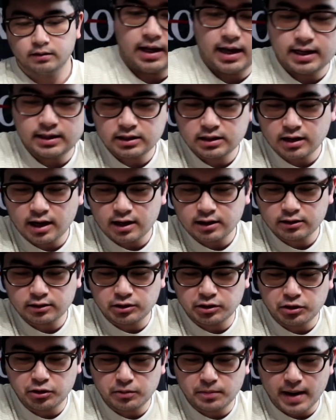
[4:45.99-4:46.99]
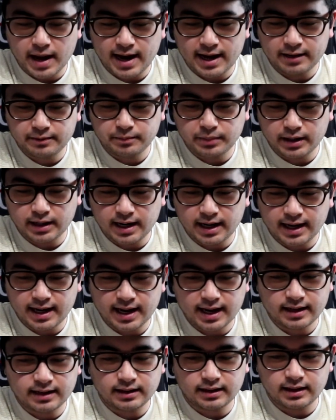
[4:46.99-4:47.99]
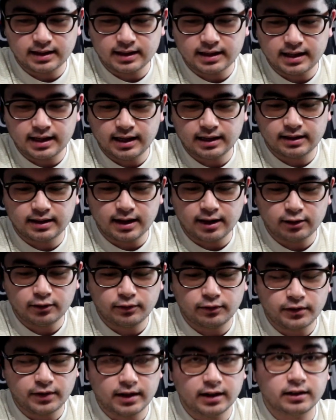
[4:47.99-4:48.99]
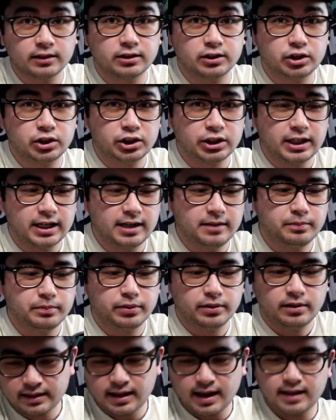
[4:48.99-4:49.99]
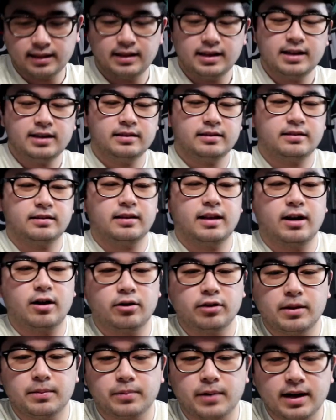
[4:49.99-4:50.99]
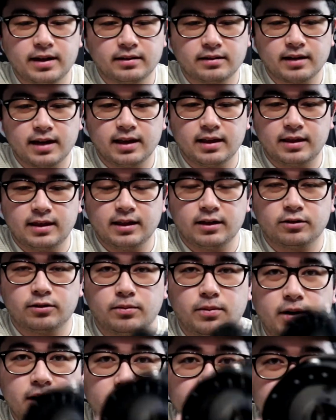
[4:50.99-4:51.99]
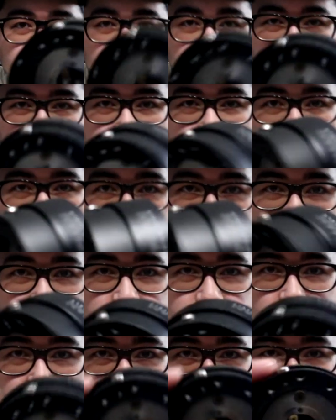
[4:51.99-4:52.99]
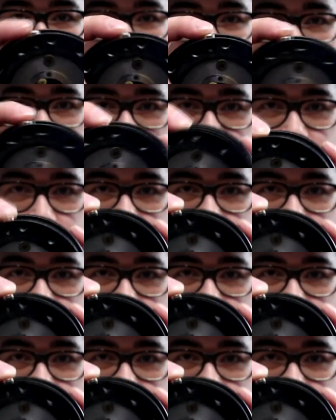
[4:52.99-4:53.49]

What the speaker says: It's not too bad, but again, it does feel cheap. At least, like on the bright side, this one does have a safety.